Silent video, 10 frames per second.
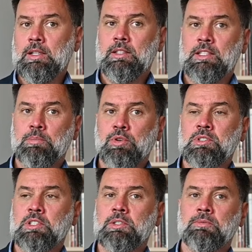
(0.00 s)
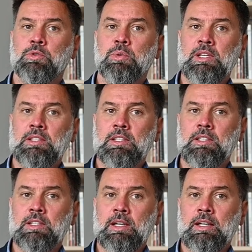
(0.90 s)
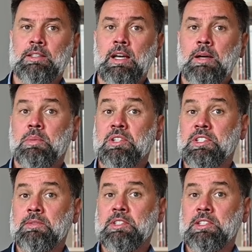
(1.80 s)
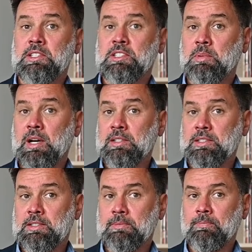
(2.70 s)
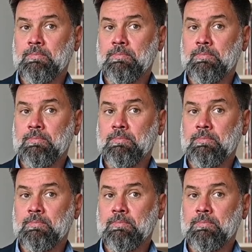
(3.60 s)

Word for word: in the process of creating and perceiving city space.